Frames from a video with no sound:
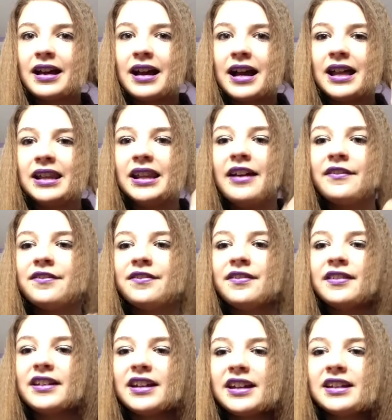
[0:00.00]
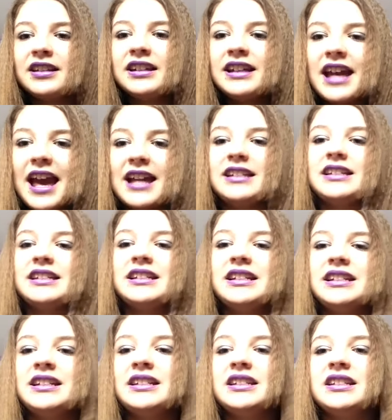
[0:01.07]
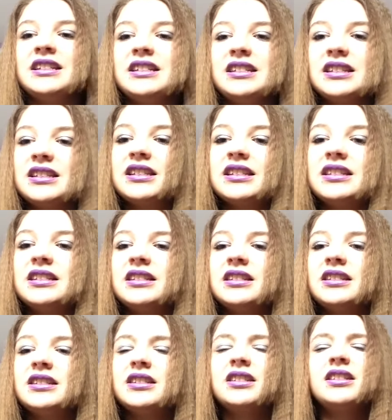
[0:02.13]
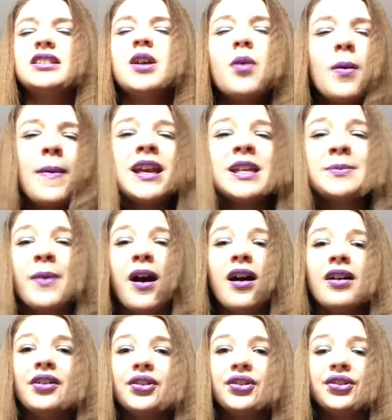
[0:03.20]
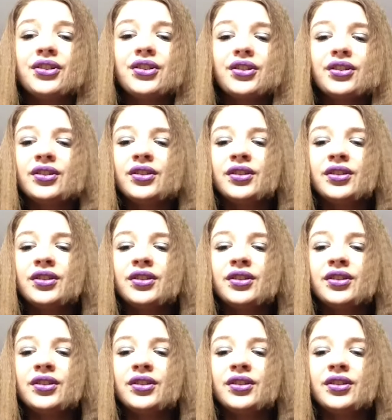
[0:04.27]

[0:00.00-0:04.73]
I love in the end, it is so amazeballs.